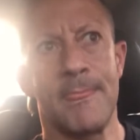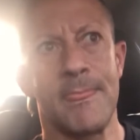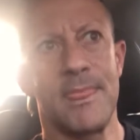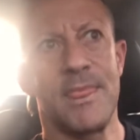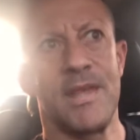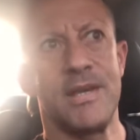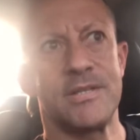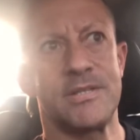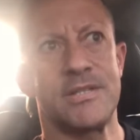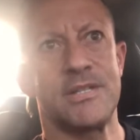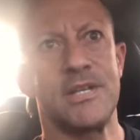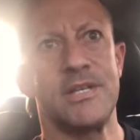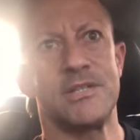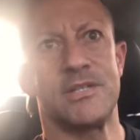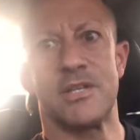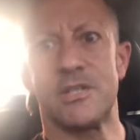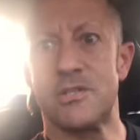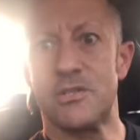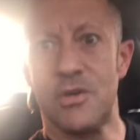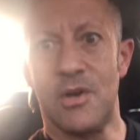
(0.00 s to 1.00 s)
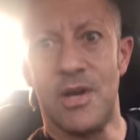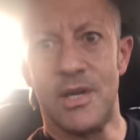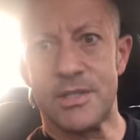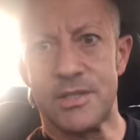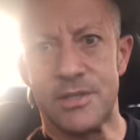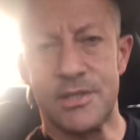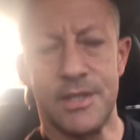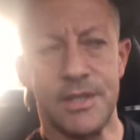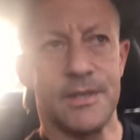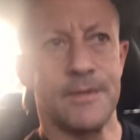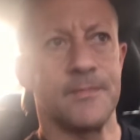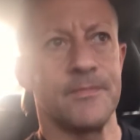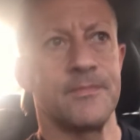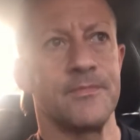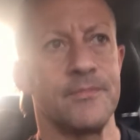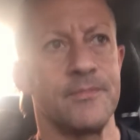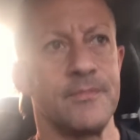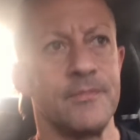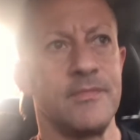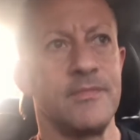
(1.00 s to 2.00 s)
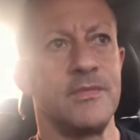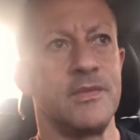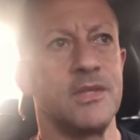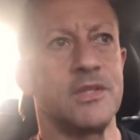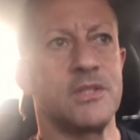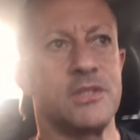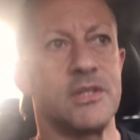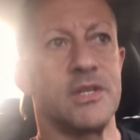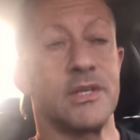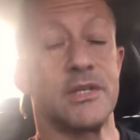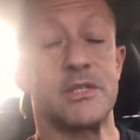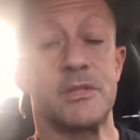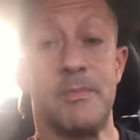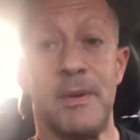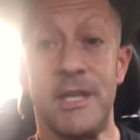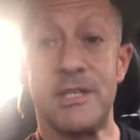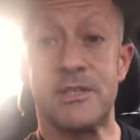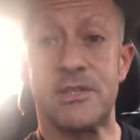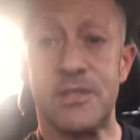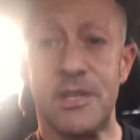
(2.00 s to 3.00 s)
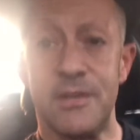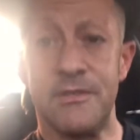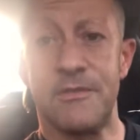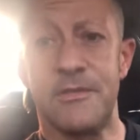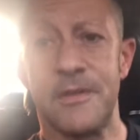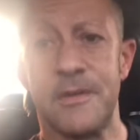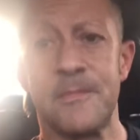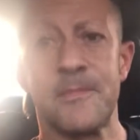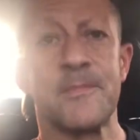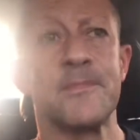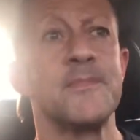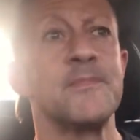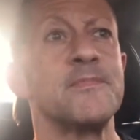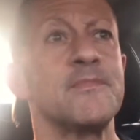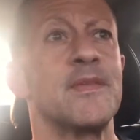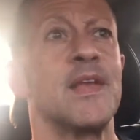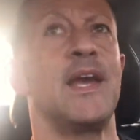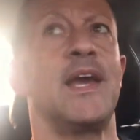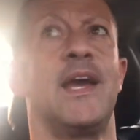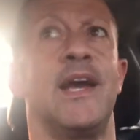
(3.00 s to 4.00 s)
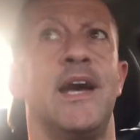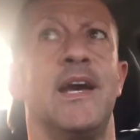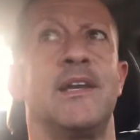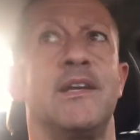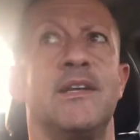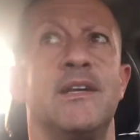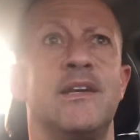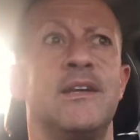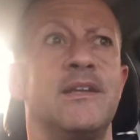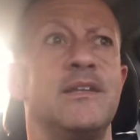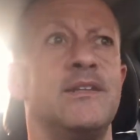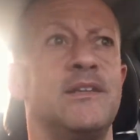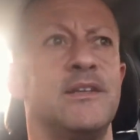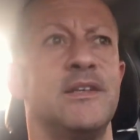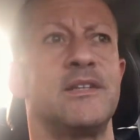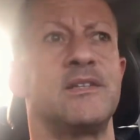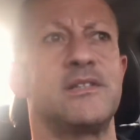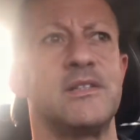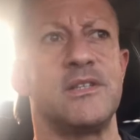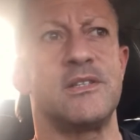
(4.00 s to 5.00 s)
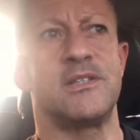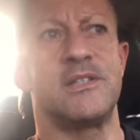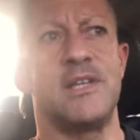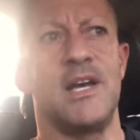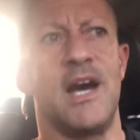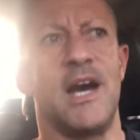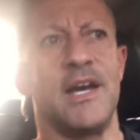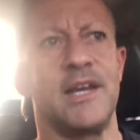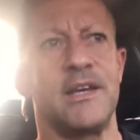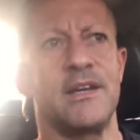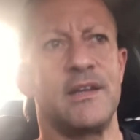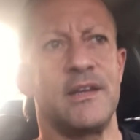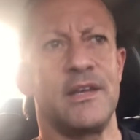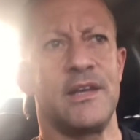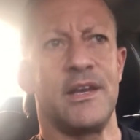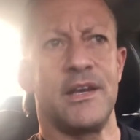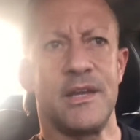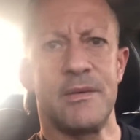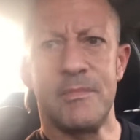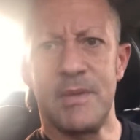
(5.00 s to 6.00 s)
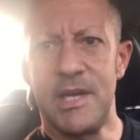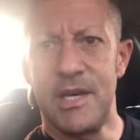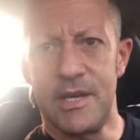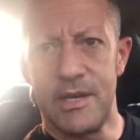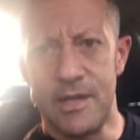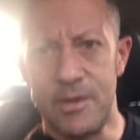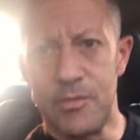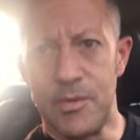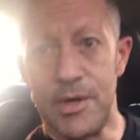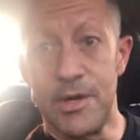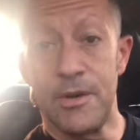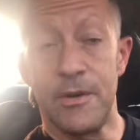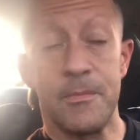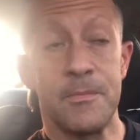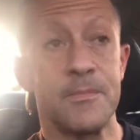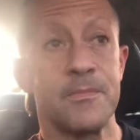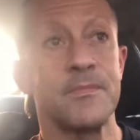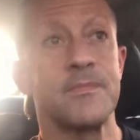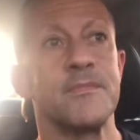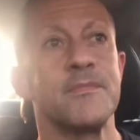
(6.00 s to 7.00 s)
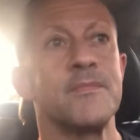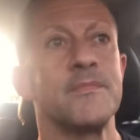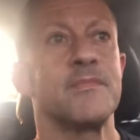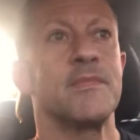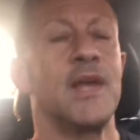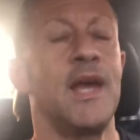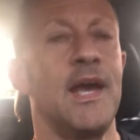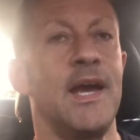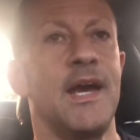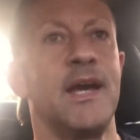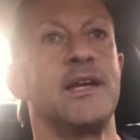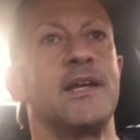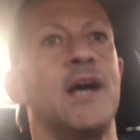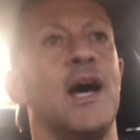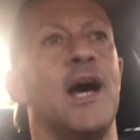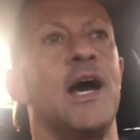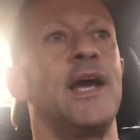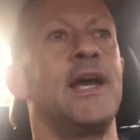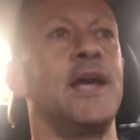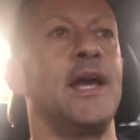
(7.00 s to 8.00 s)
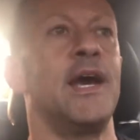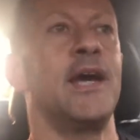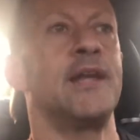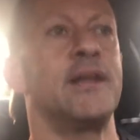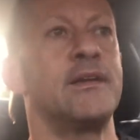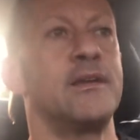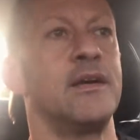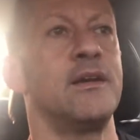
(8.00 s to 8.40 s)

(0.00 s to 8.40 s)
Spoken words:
This is exhausting. This is expensive. And this is not getting me anywhere. And I had